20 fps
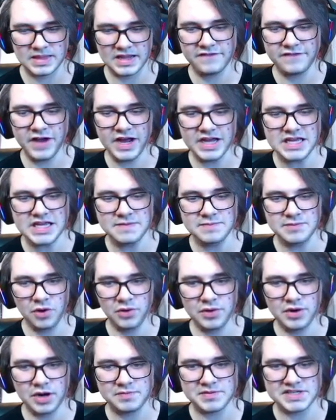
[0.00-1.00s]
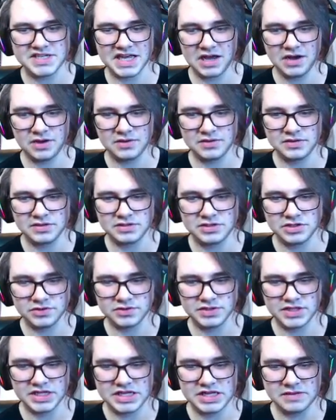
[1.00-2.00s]
If I keep going up and down, don't
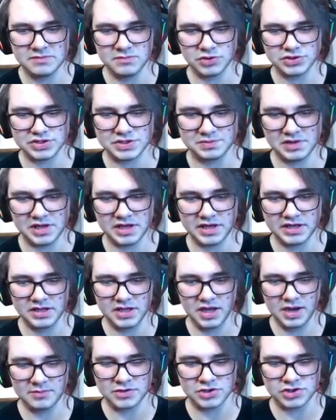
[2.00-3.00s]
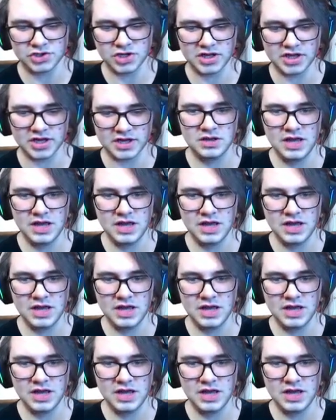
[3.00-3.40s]
they keep multiplying? I'm gonna try that.